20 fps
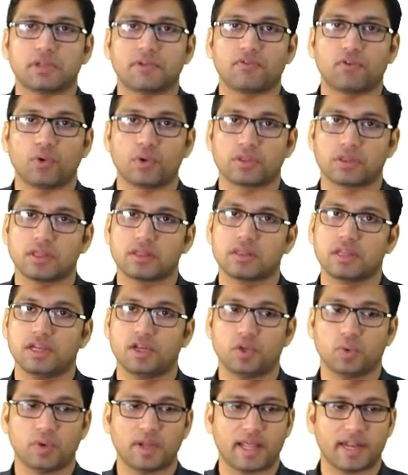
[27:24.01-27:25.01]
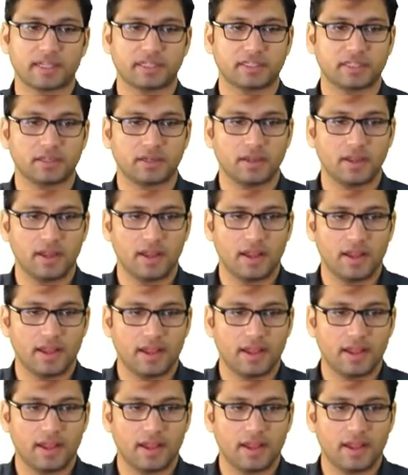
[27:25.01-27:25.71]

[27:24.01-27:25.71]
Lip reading: of the forces in two direction,